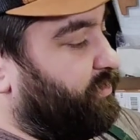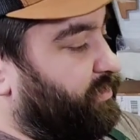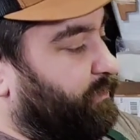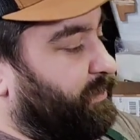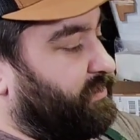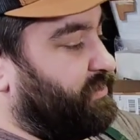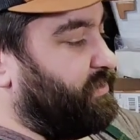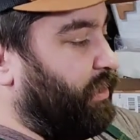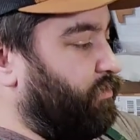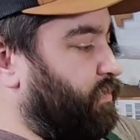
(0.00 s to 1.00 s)
a little bit
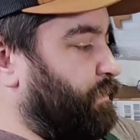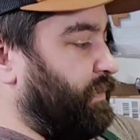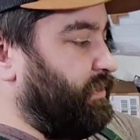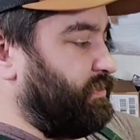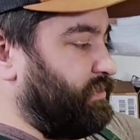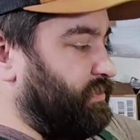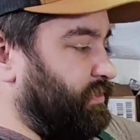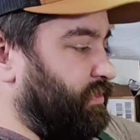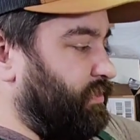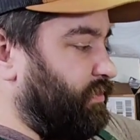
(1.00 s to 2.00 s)
stouter piece
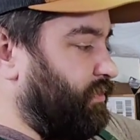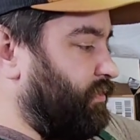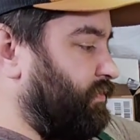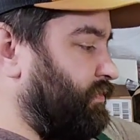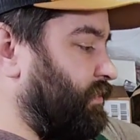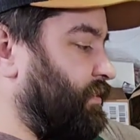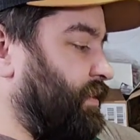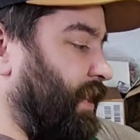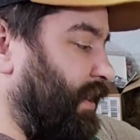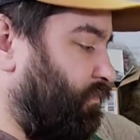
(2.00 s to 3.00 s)

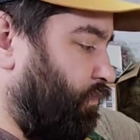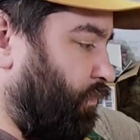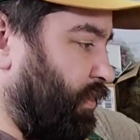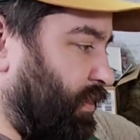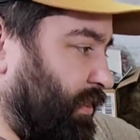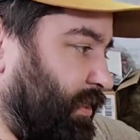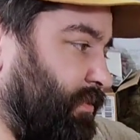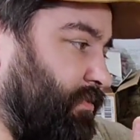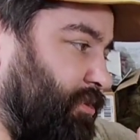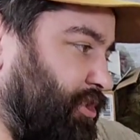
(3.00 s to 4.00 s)
that really
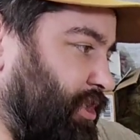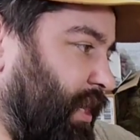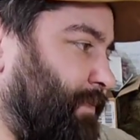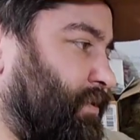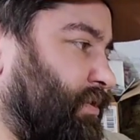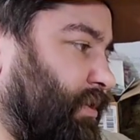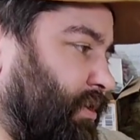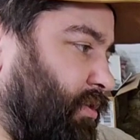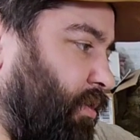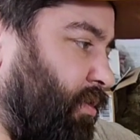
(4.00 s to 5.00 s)
shapes to the
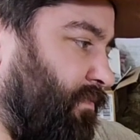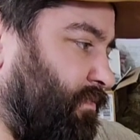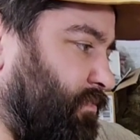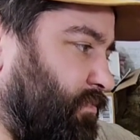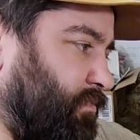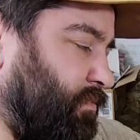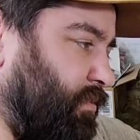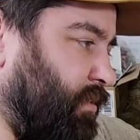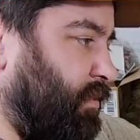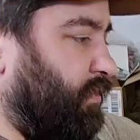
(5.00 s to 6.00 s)
curve,
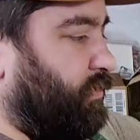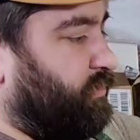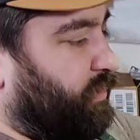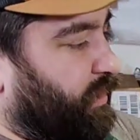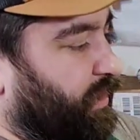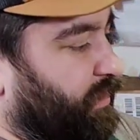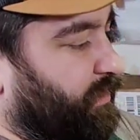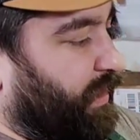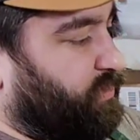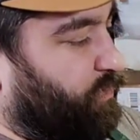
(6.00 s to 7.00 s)
and
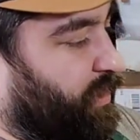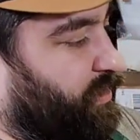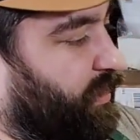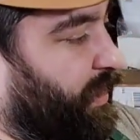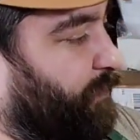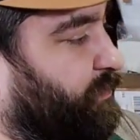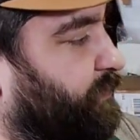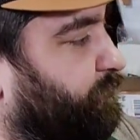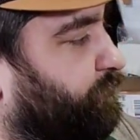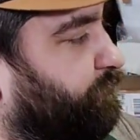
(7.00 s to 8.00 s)
that's what I clamped.
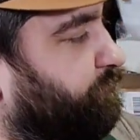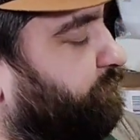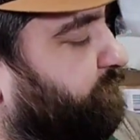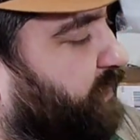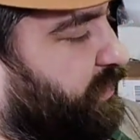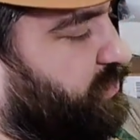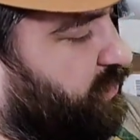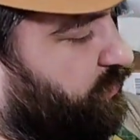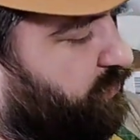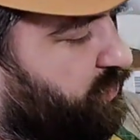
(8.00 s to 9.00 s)
And I just
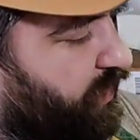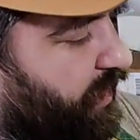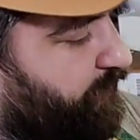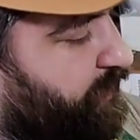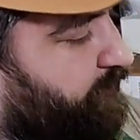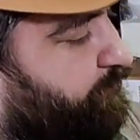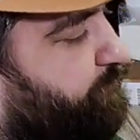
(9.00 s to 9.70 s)
loose clamped it,